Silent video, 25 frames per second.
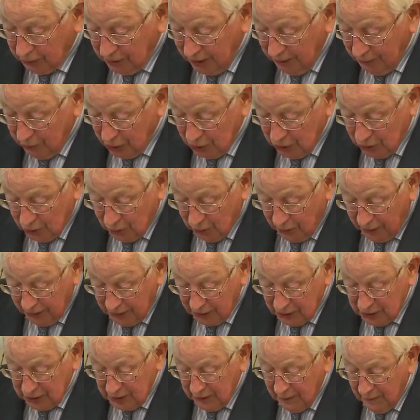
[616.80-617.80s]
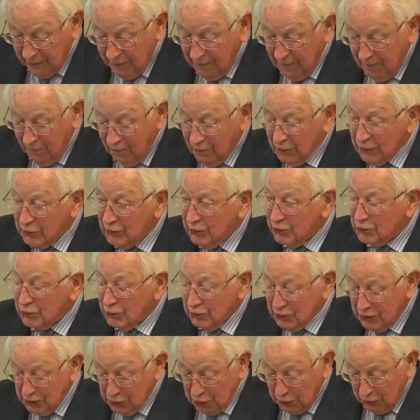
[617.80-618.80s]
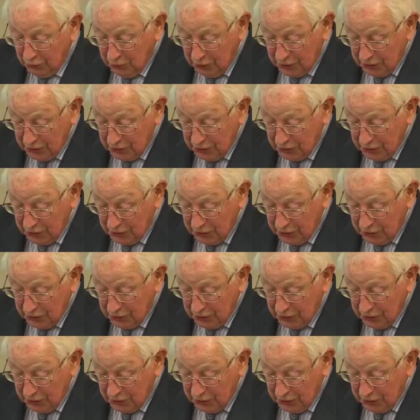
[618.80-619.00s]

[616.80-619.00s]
article in this volume demonstrates,